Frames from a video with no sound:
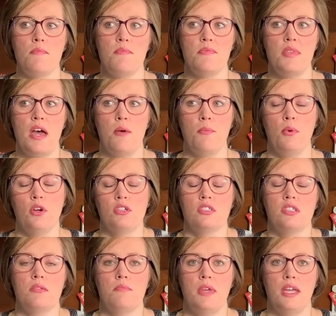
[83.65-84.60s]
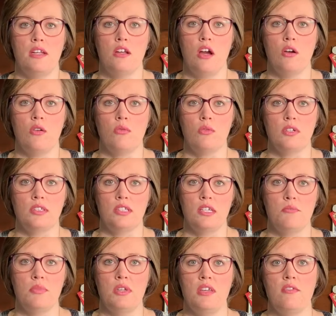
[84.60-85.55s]
that person may not really
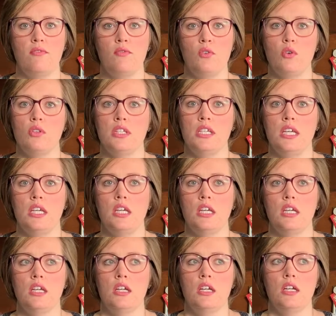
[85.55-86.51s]
be fully